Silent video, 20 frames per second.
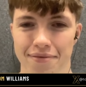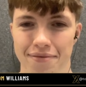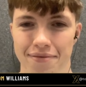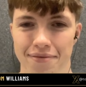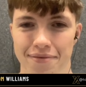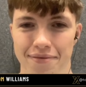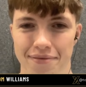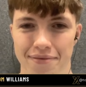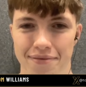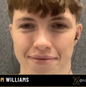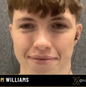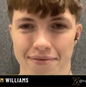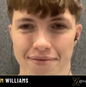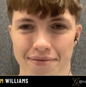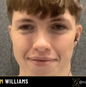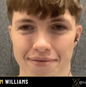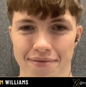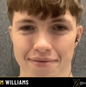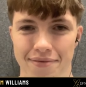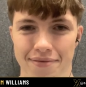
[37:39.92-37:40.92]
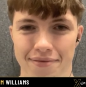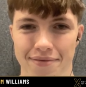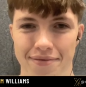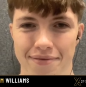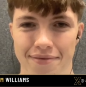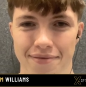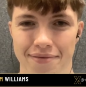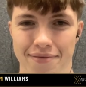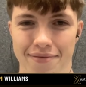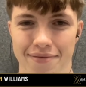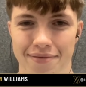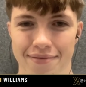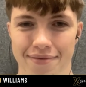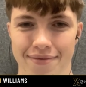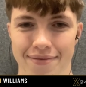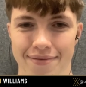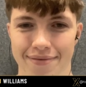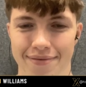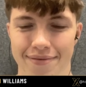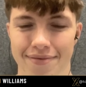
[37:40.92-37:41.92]

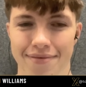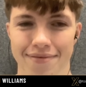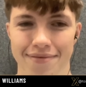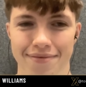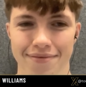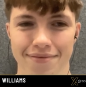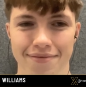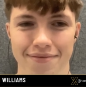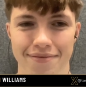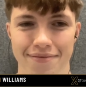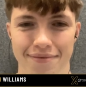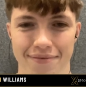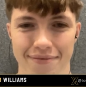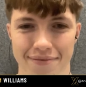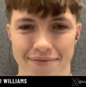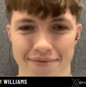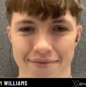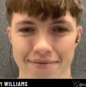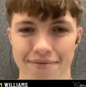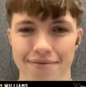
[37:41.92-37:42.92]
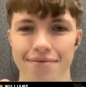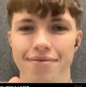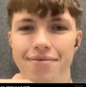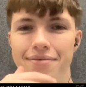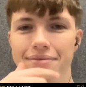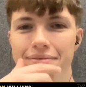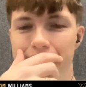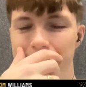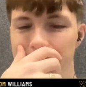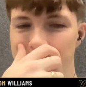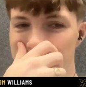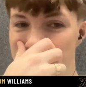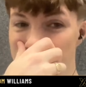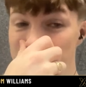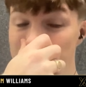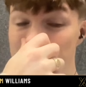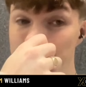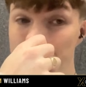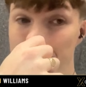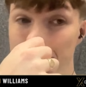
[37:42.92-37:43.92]

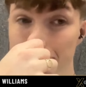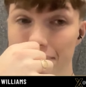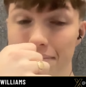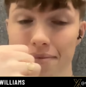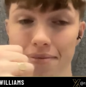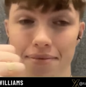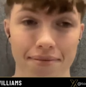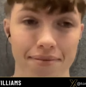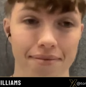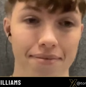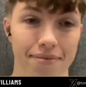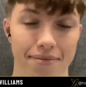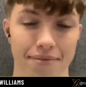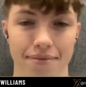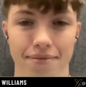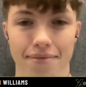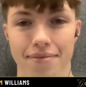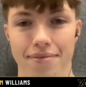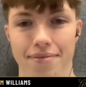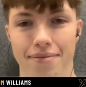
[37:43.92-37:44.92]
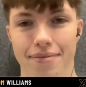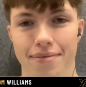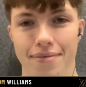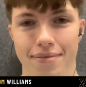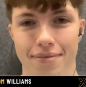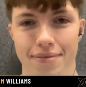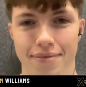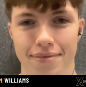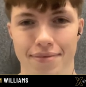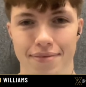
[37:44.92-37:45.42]
No words are spoken by the person on screen.